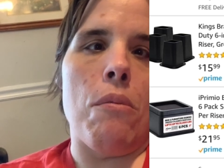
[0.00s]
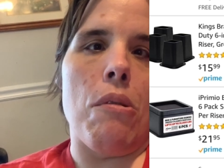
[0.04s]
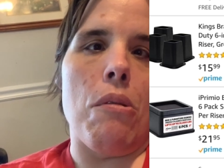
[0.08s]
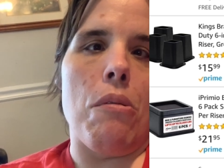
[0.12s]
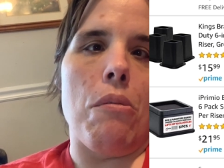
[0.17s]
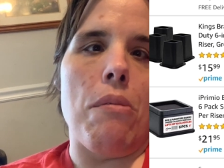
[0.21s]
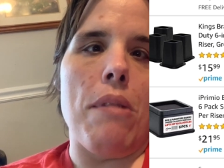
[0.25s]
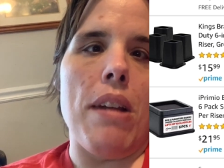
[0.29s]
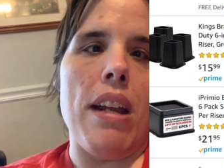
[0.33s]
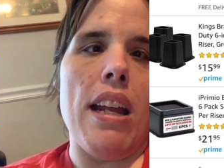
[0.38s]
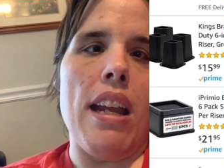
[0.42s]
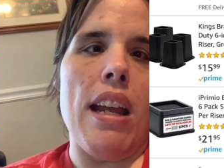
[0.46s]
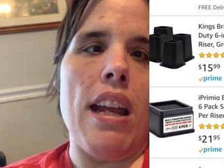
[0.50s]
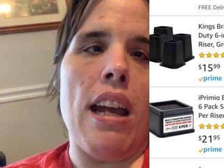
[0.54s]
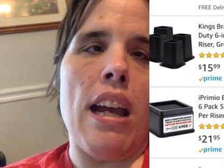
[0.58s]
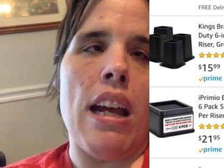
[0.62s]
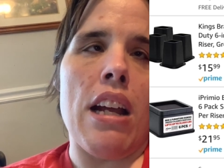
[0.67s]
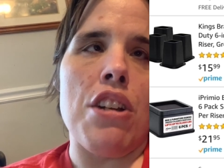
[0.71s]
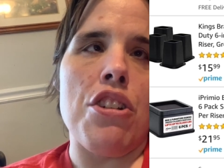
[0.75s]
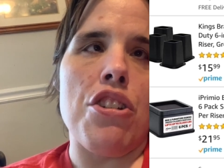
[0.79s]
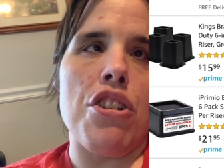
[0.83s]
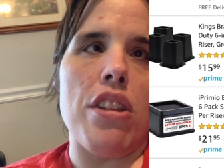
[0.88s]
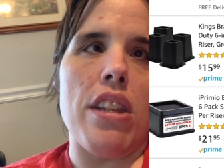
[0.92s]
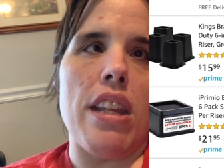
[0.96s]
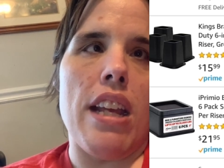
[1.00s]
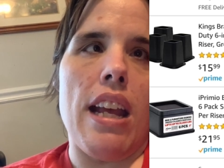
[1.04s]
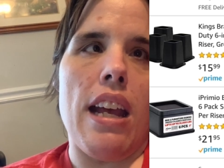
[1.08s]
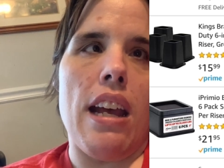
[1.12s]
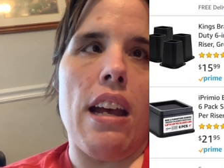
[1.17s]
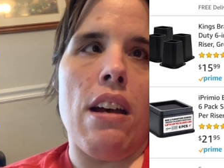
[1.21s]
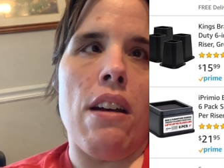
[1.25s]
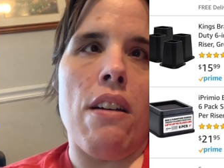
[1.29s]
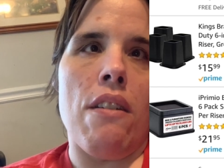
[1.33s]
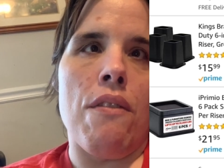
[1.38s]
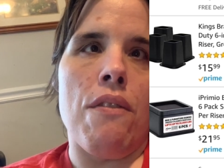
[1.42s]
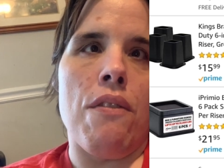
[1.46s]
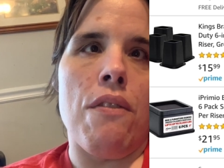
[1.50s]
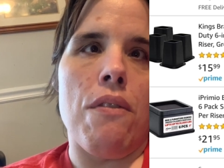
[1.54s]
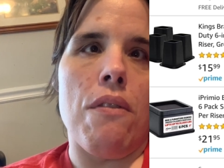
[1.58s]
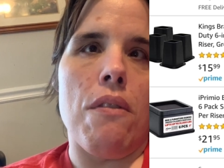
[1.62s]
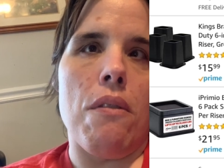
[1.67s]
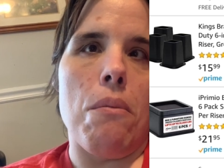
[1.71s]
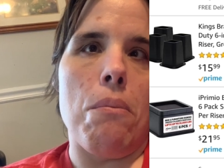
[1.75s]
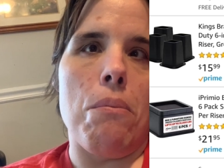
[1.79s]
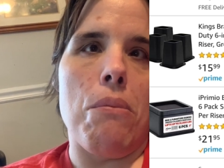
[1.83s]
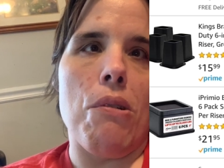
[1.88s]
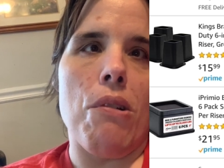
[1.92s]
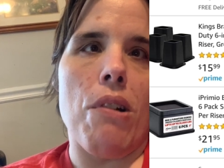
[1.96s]
We actually have
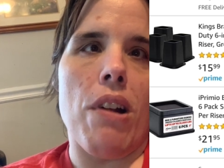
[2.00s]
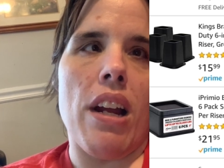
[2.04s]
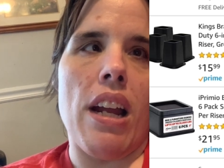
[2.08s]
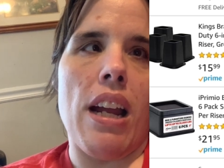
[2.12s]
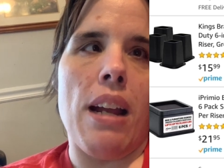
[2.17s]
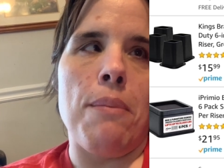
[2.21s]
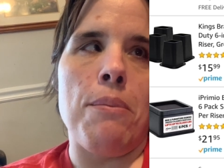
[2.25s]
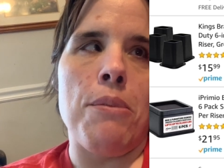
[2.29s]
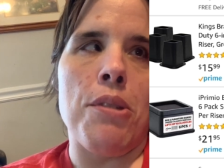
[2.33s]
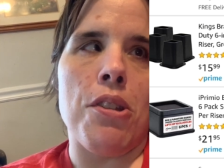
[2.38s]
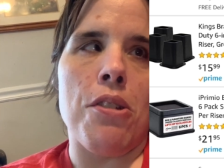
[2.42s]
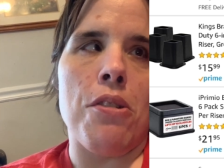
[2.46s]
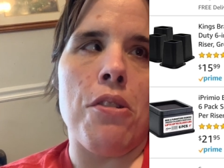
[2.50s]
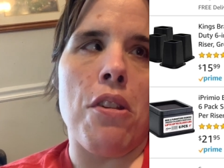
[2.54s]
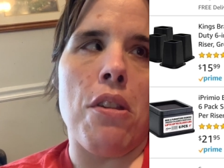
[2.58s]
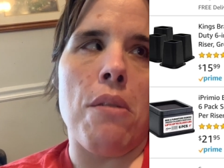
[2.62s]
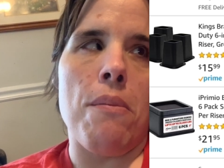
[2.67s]
board games under the